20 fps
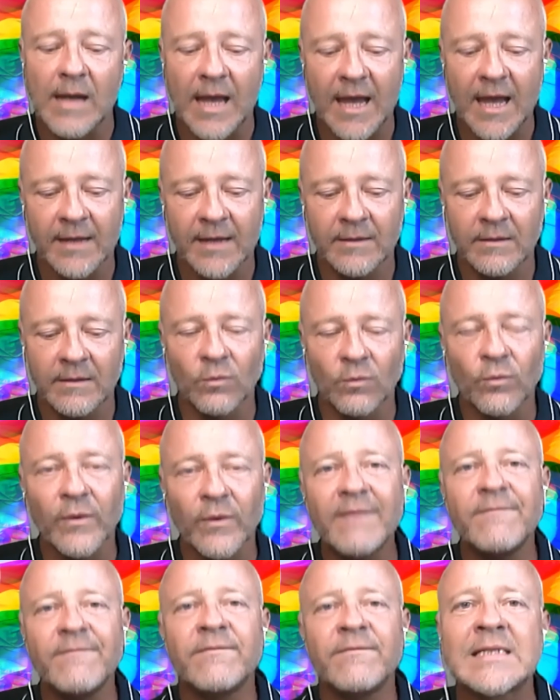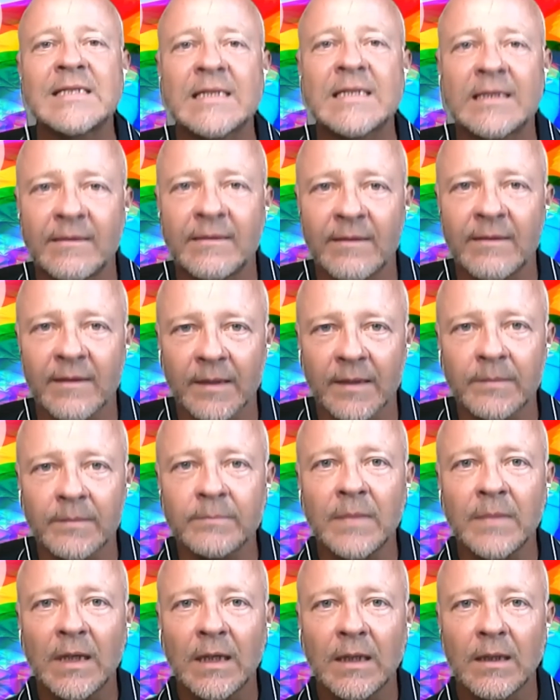and revisit them
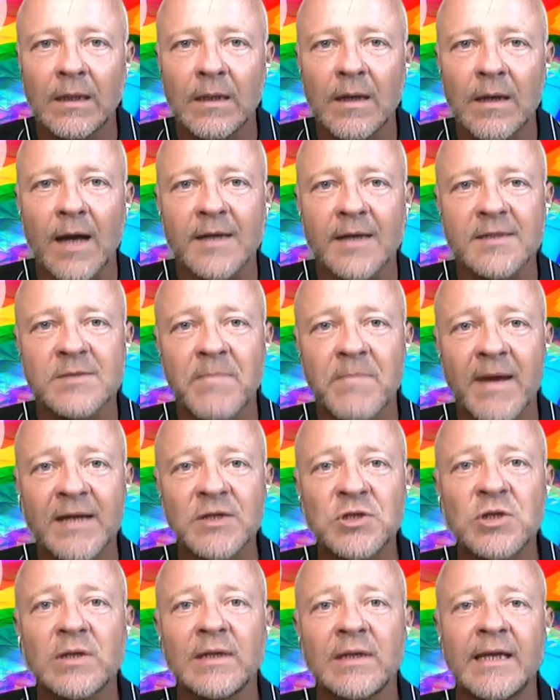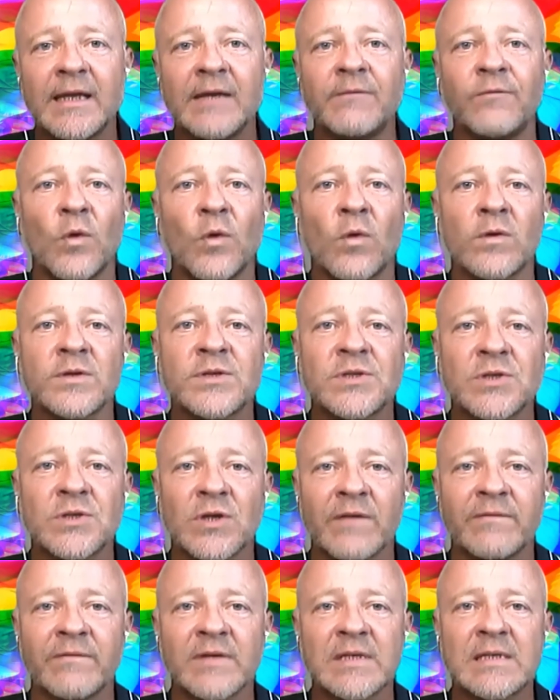especially if your
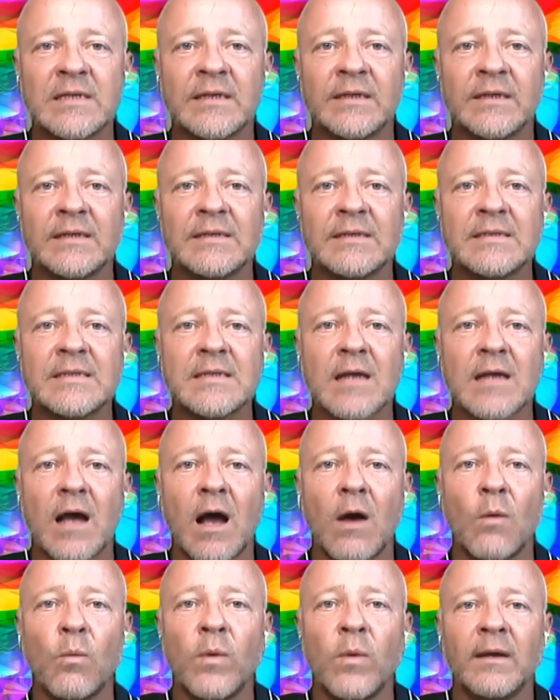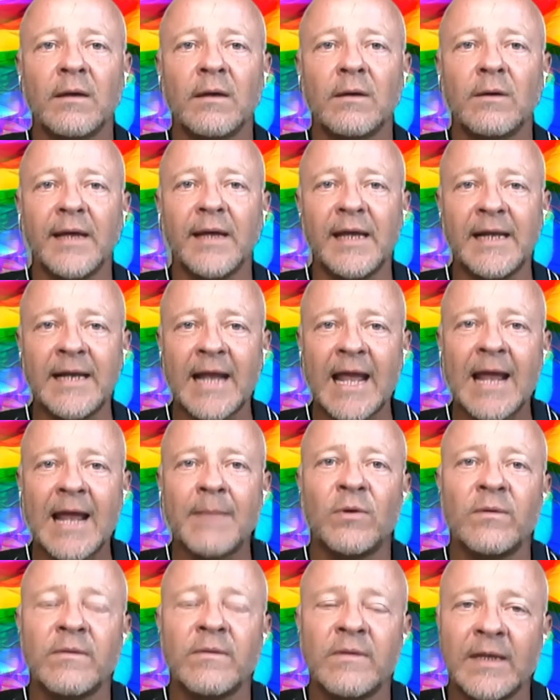services will
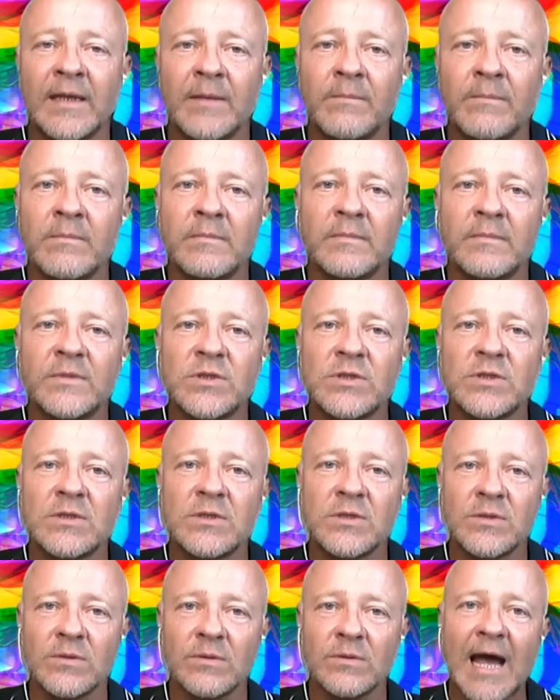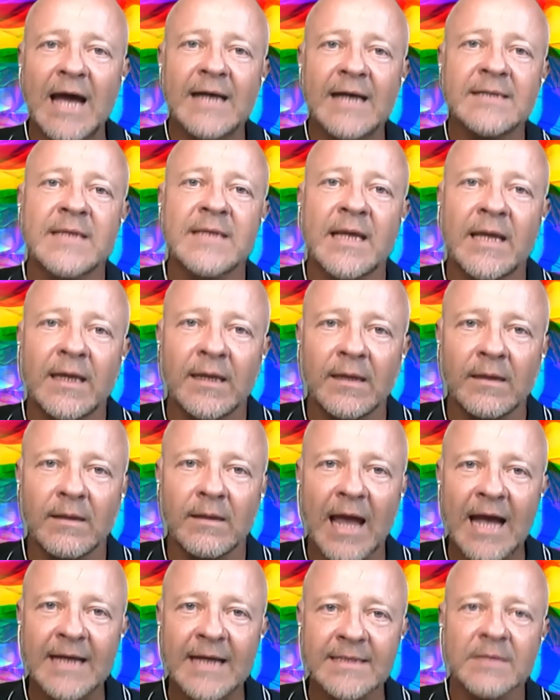enable them to as a
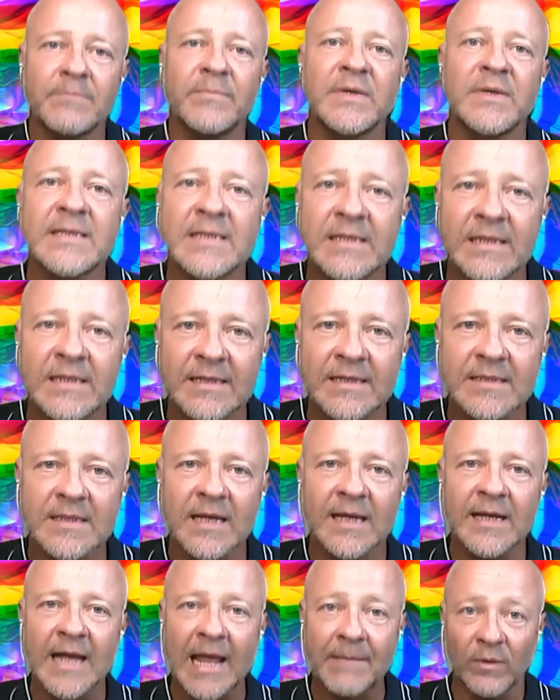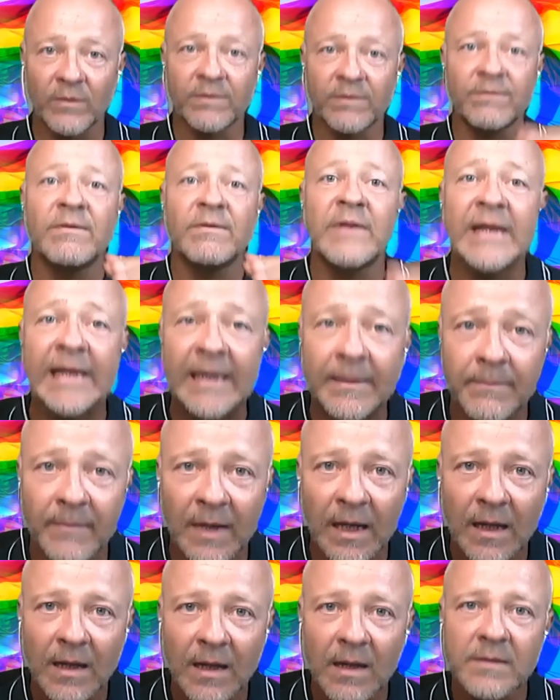as a business enable them
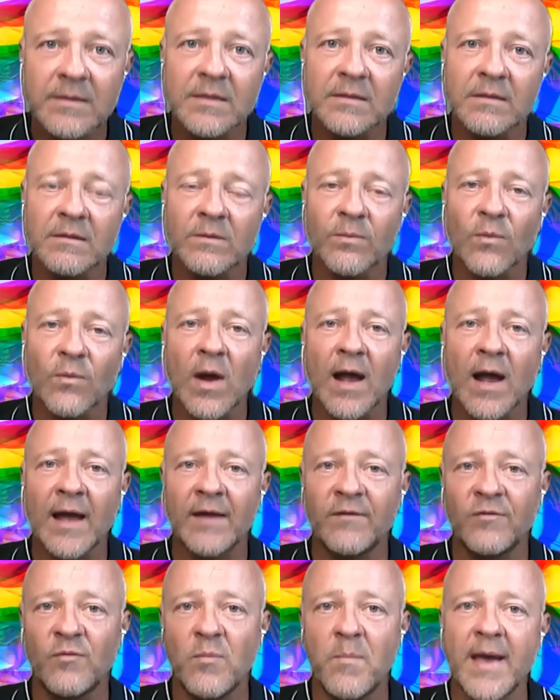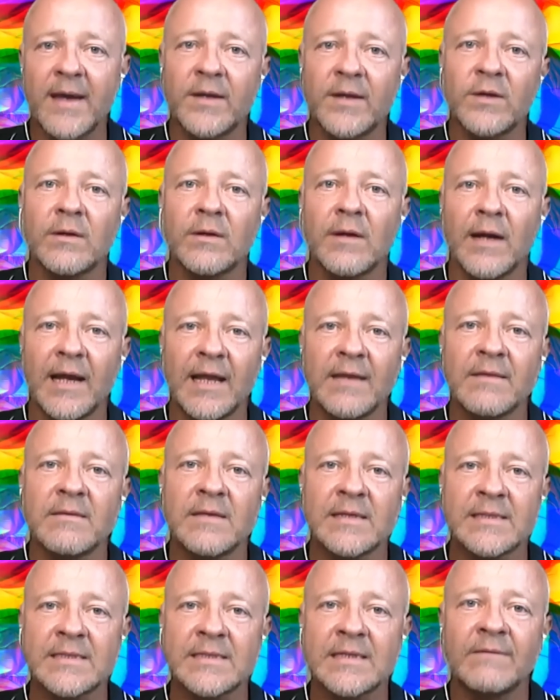to thrive better in
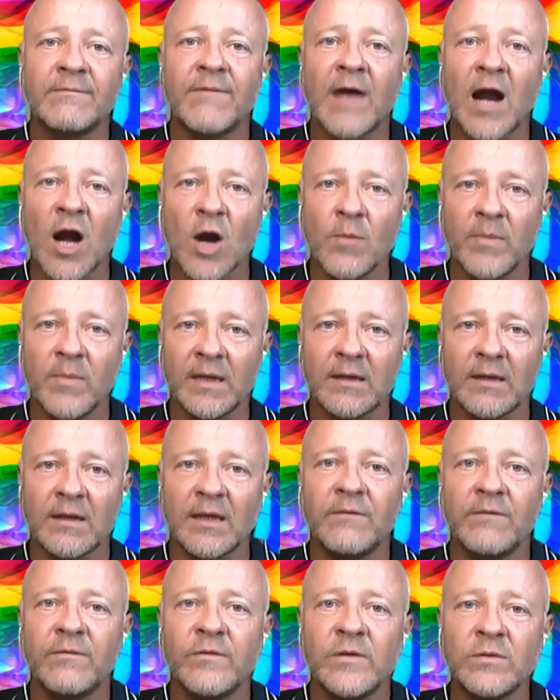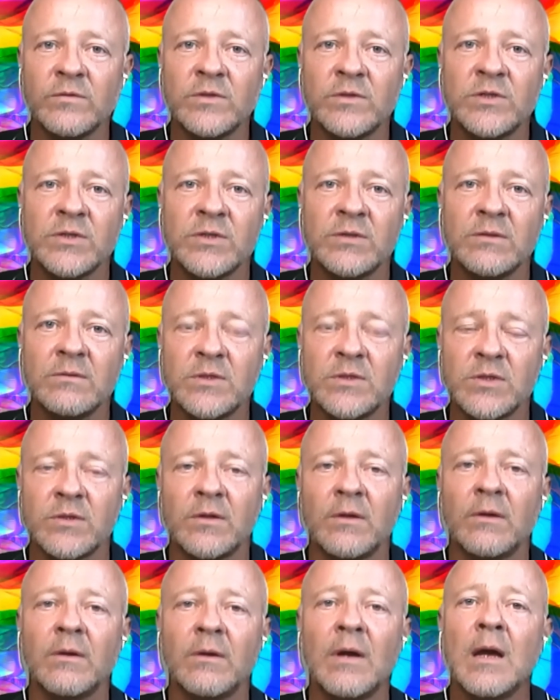this environment if you do
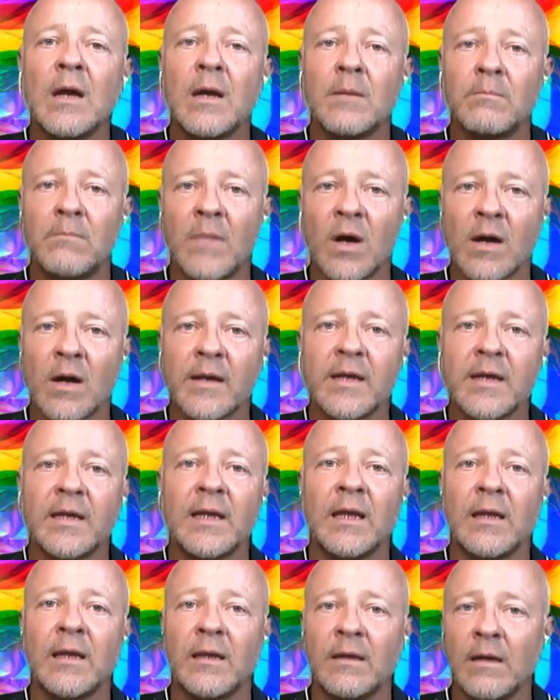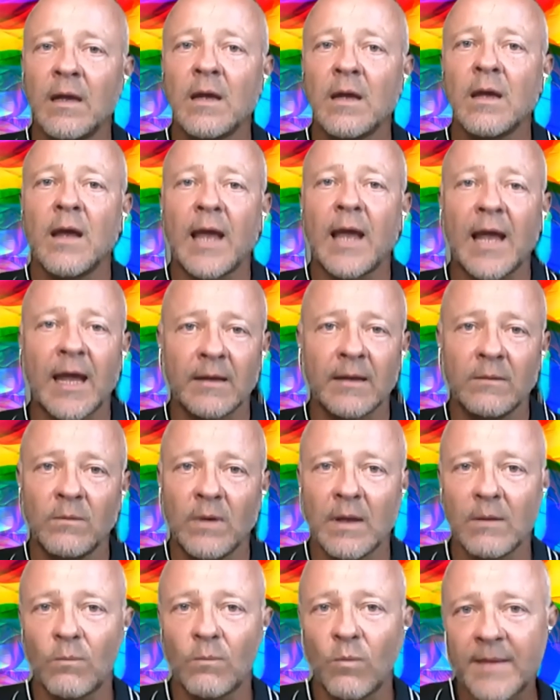do marketing and
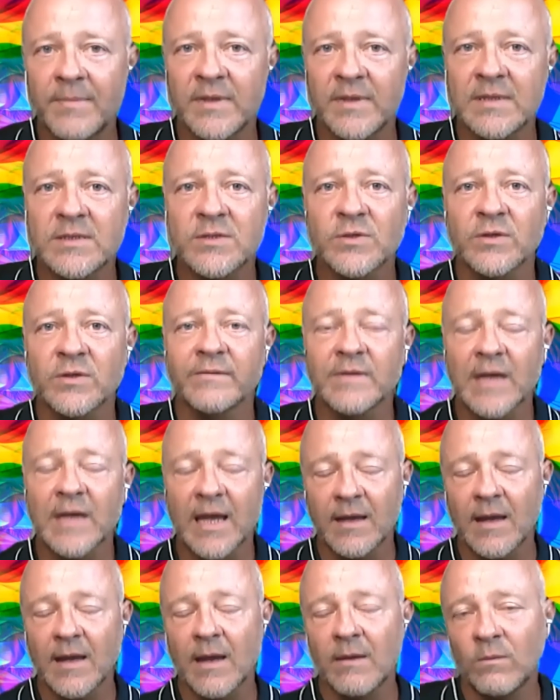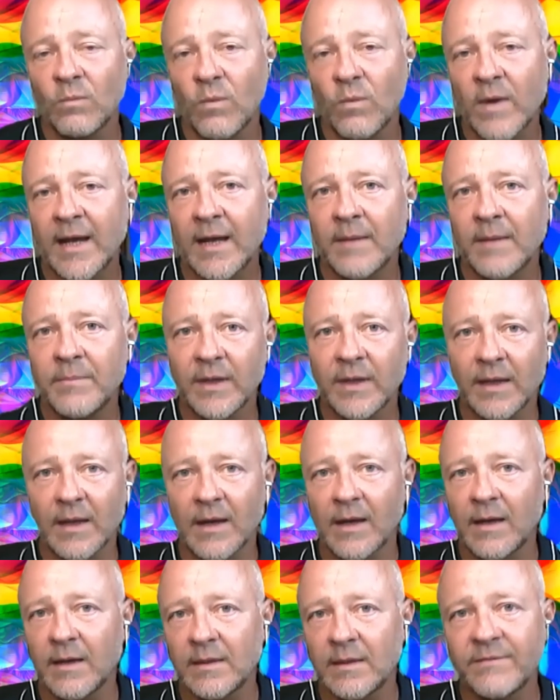web and, serv- and web
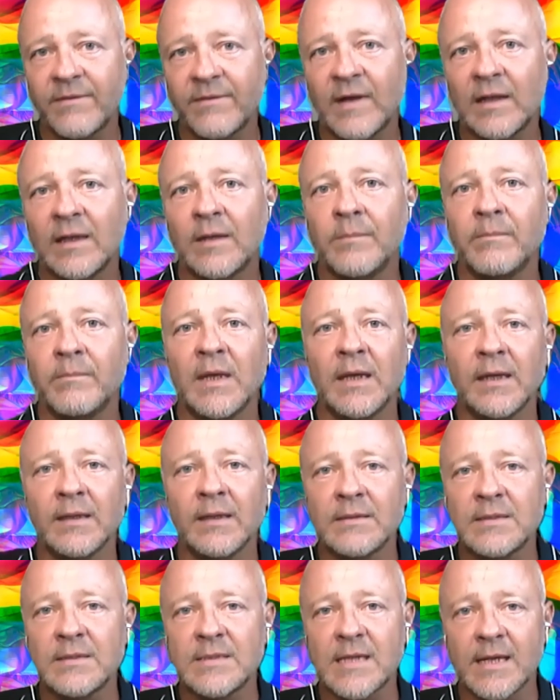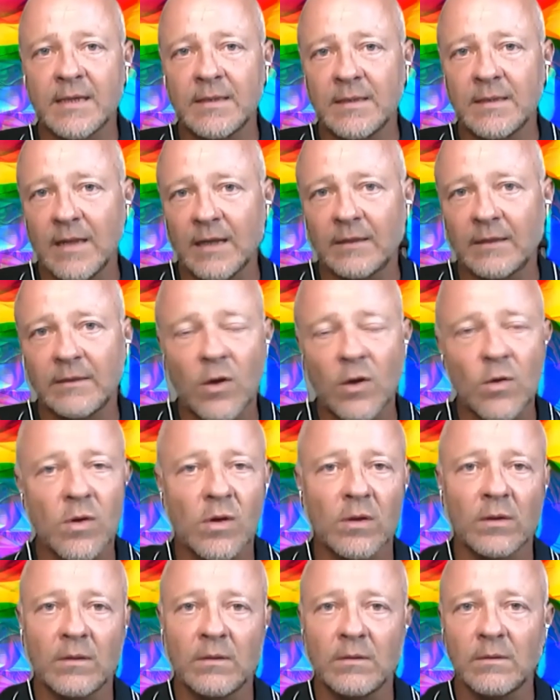uh, development and
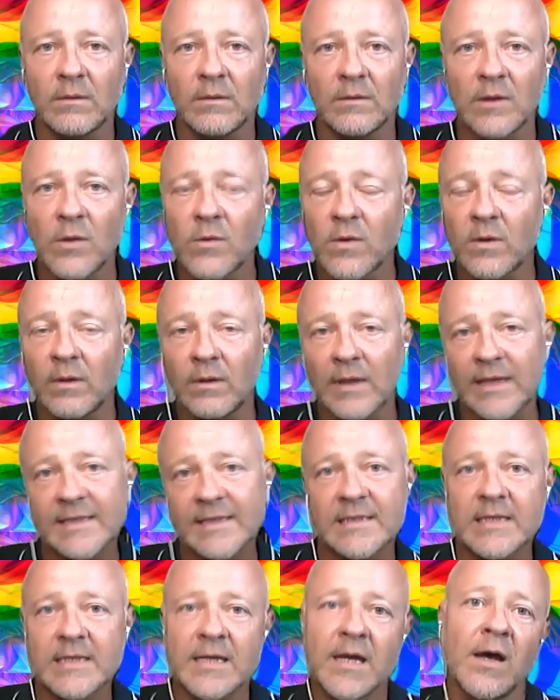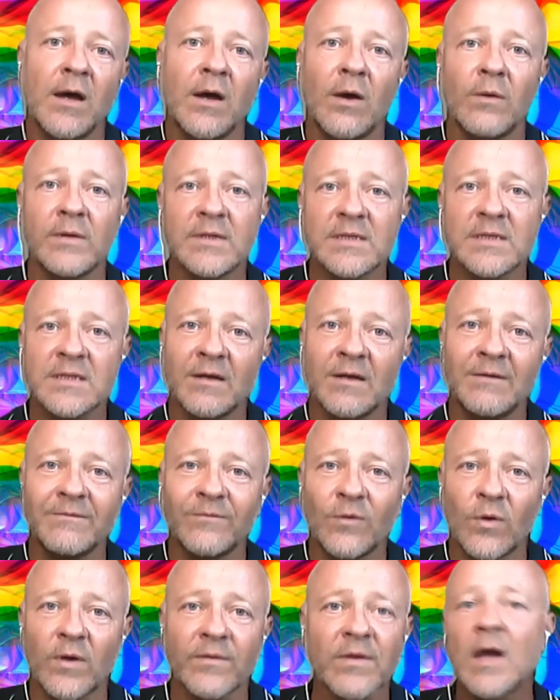local local SEO and so
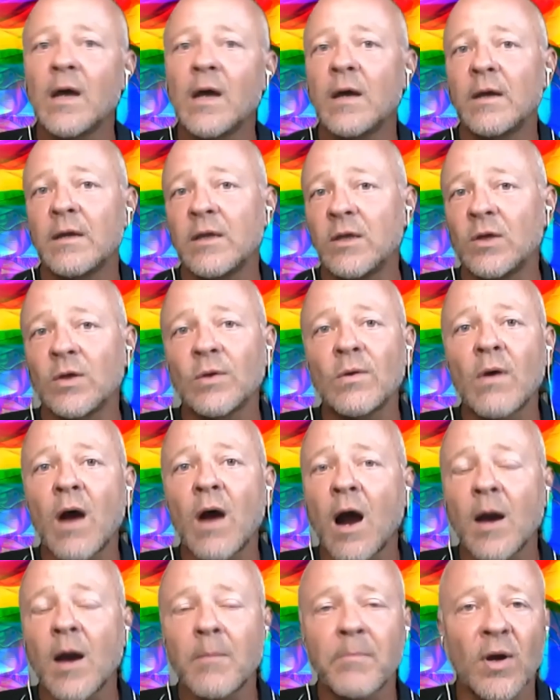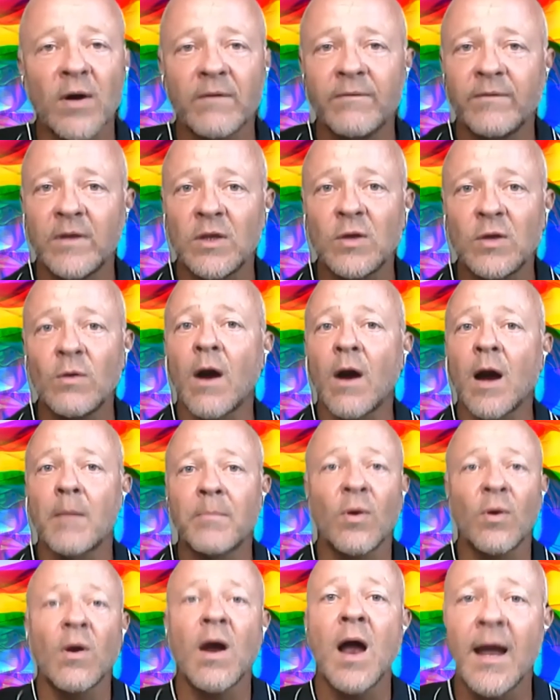forth you are perfect you are
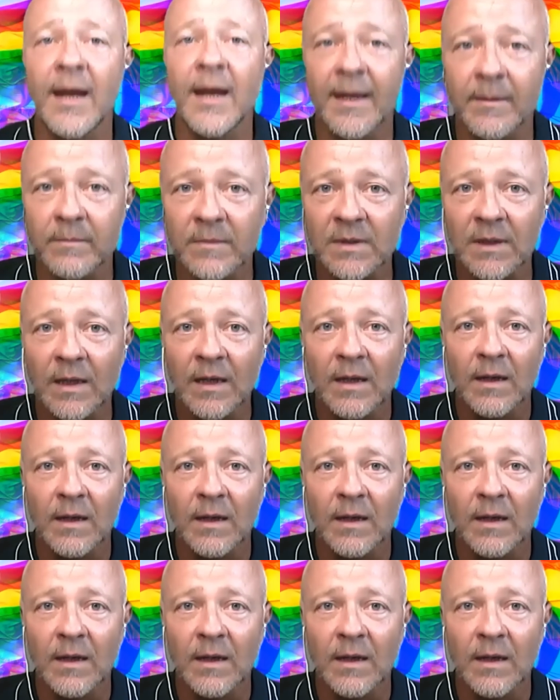primed